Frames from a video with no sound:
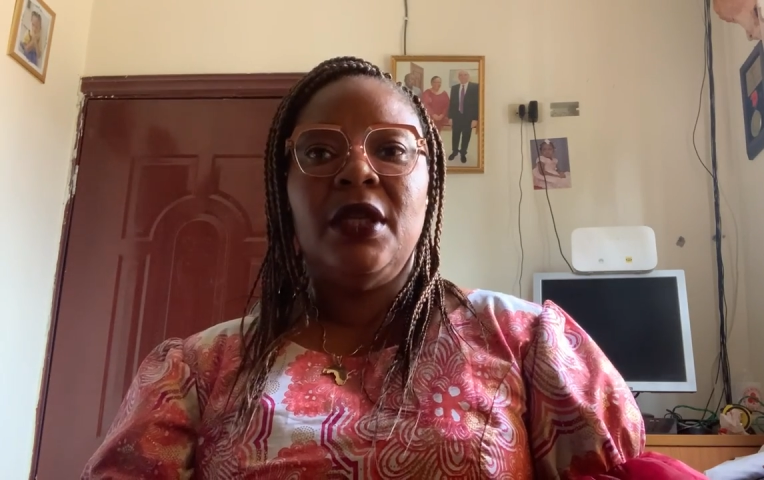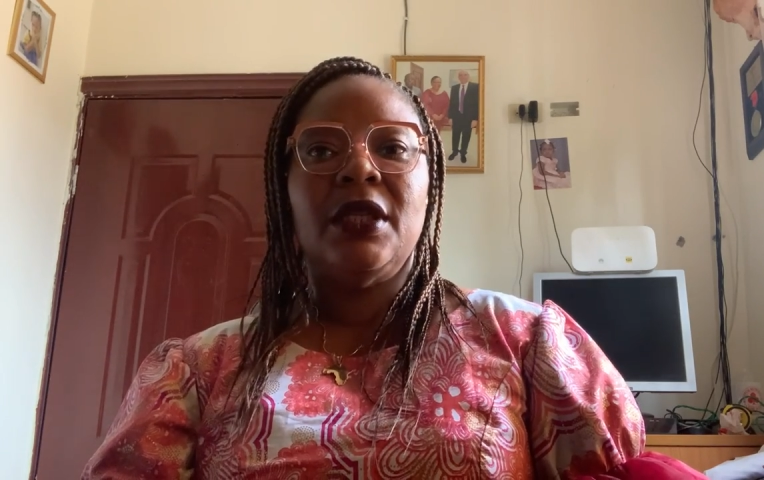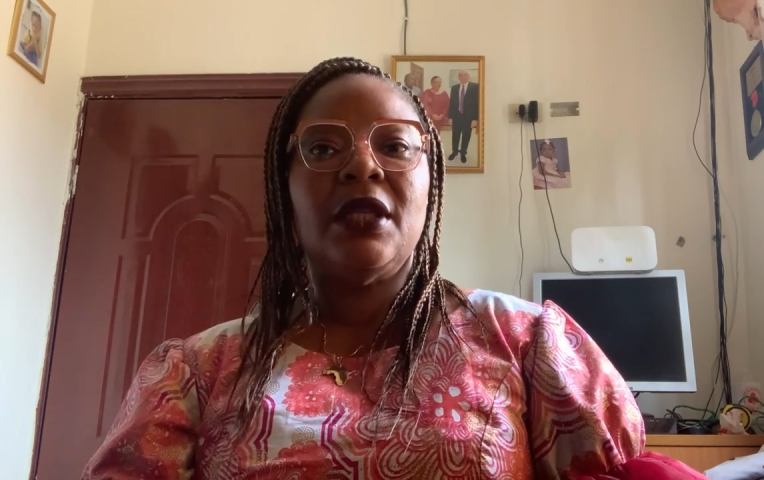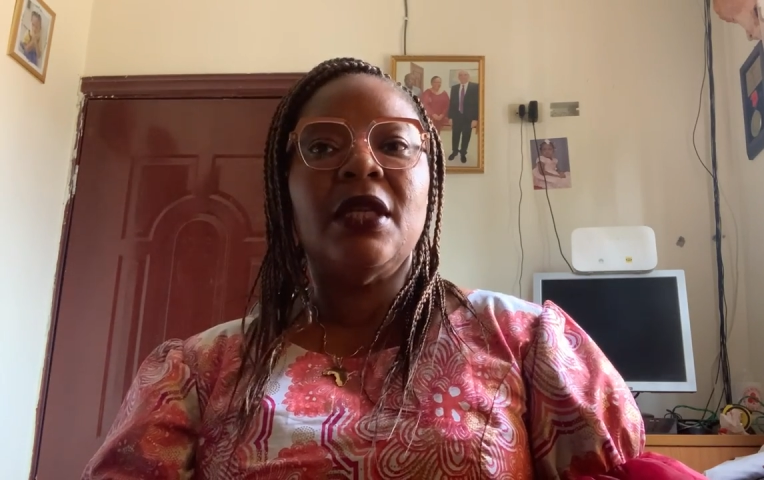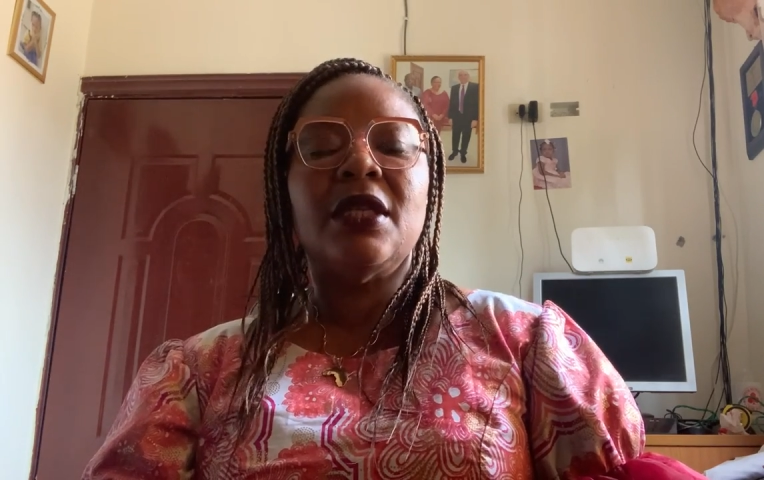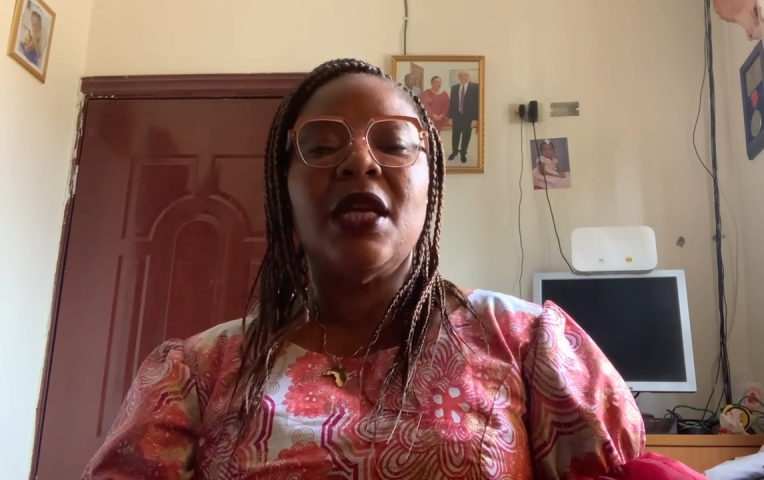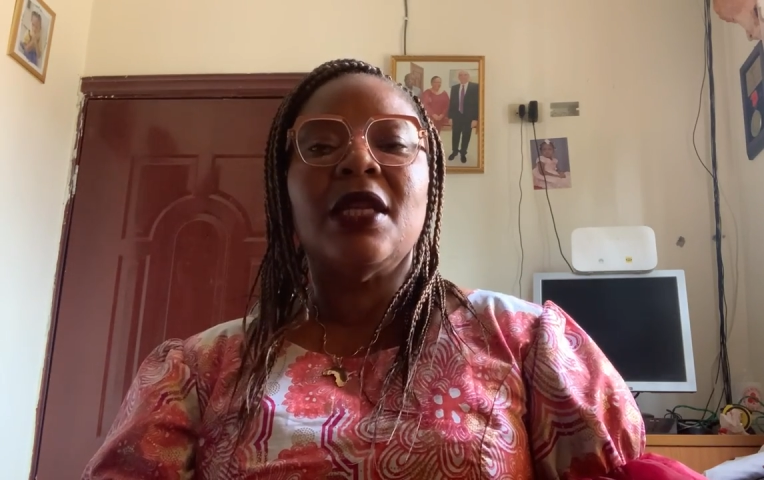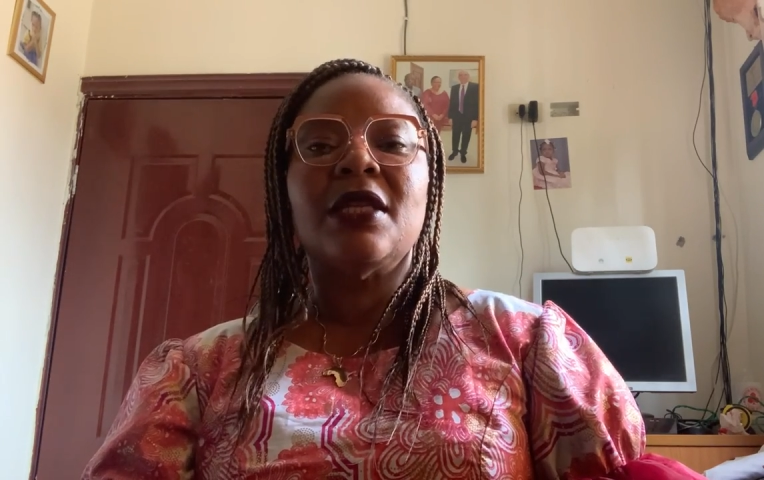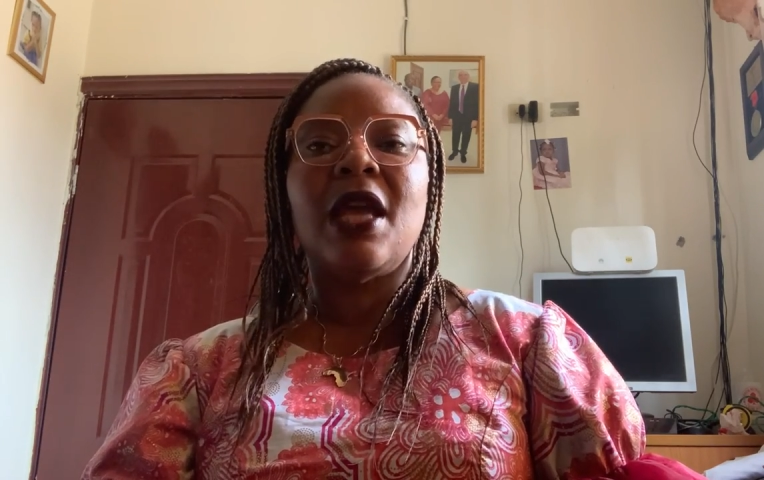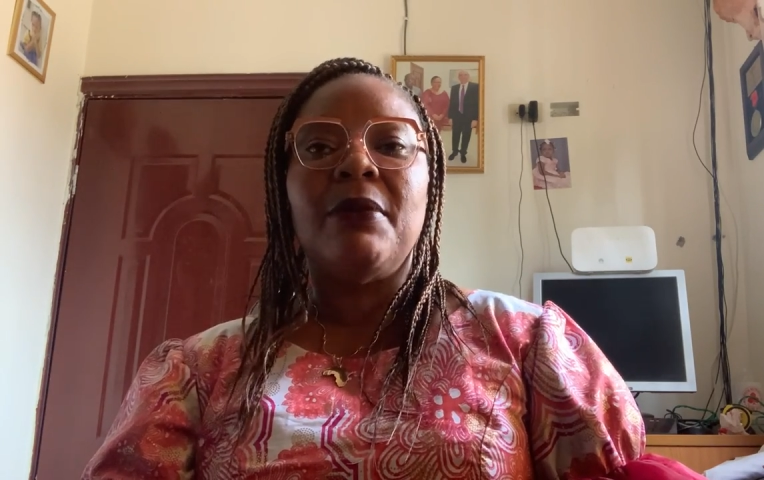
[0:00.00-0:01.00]
since their
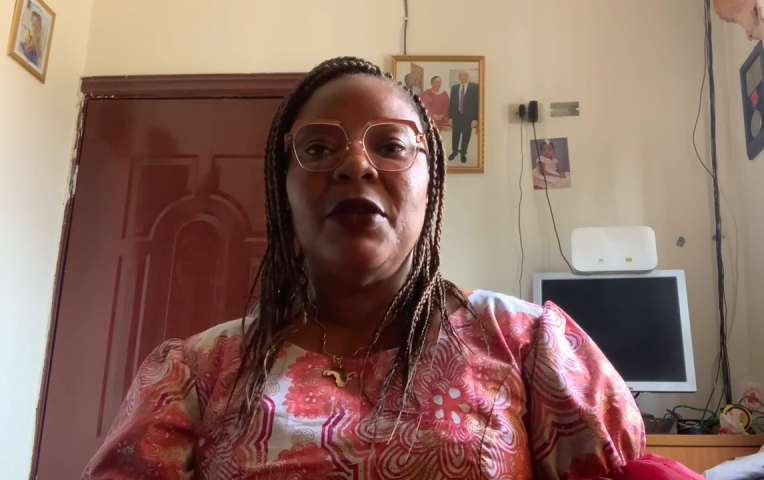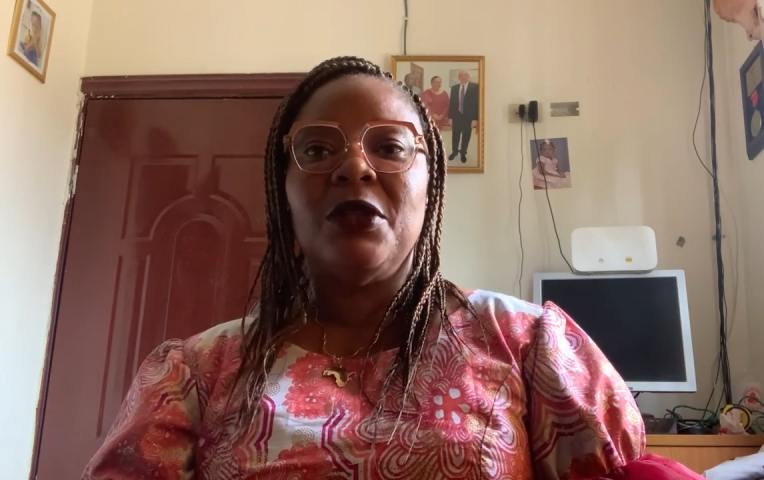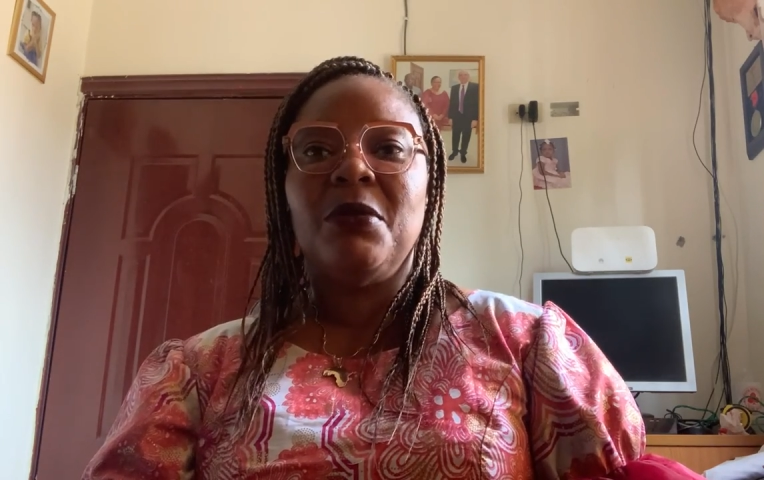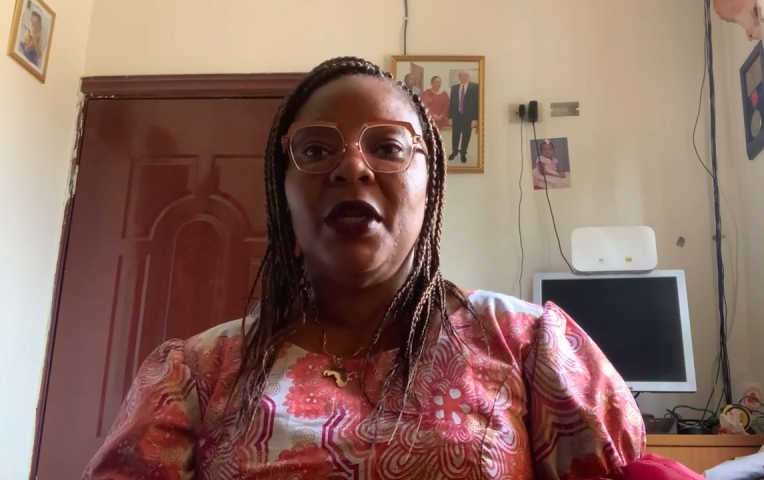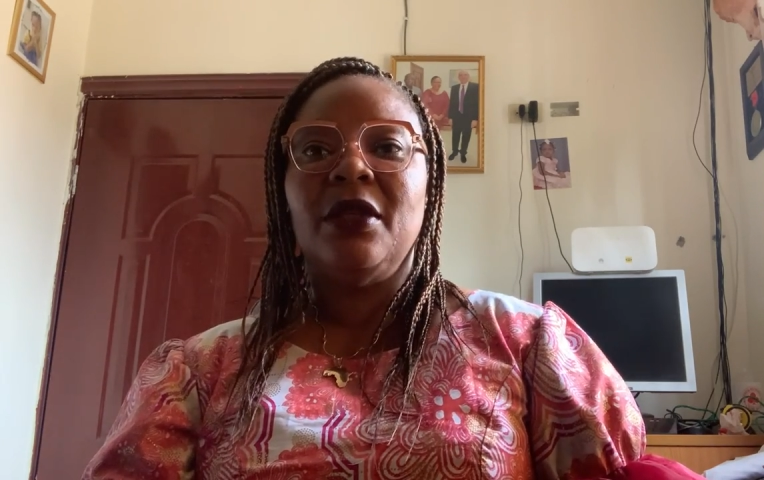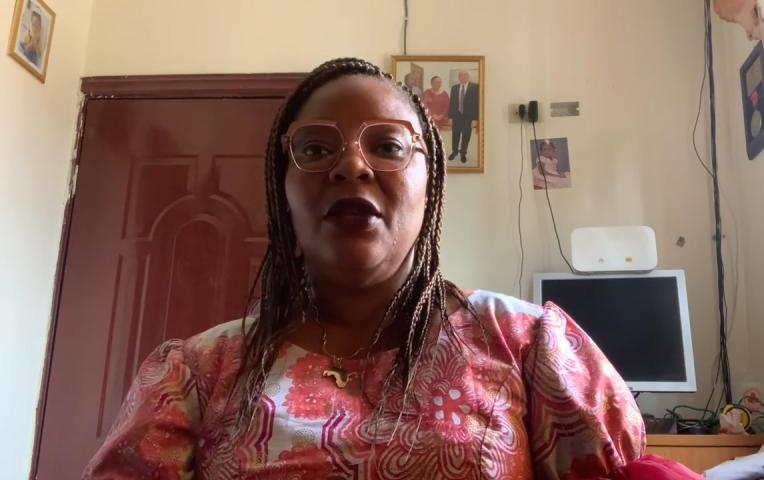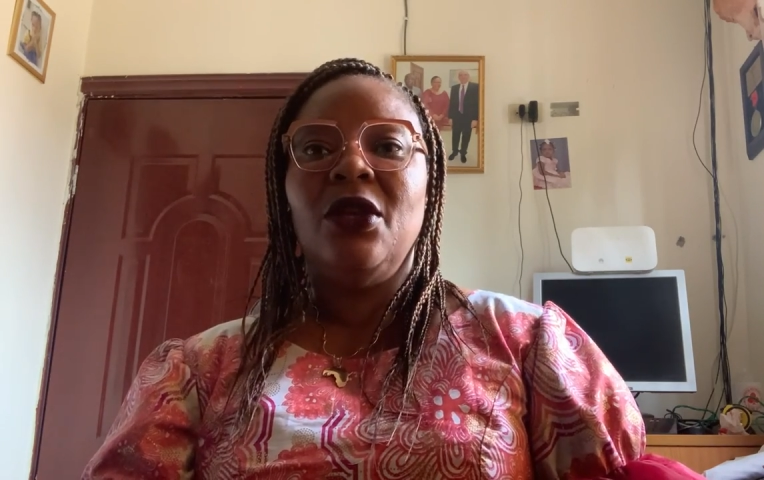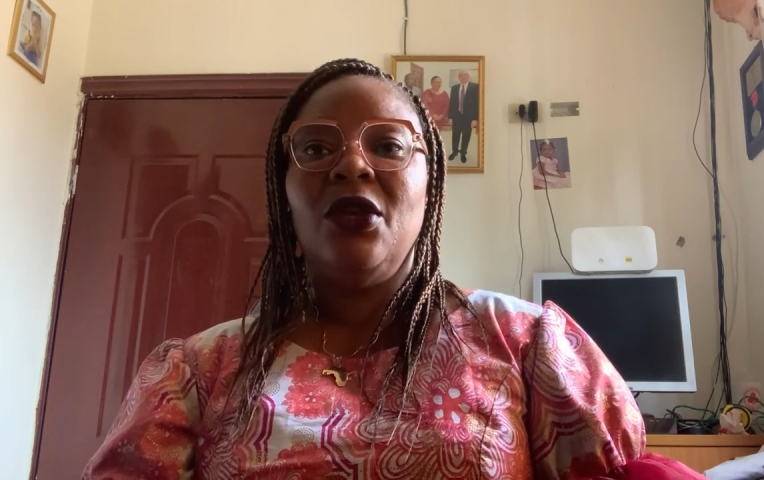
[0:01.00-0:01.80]
establishment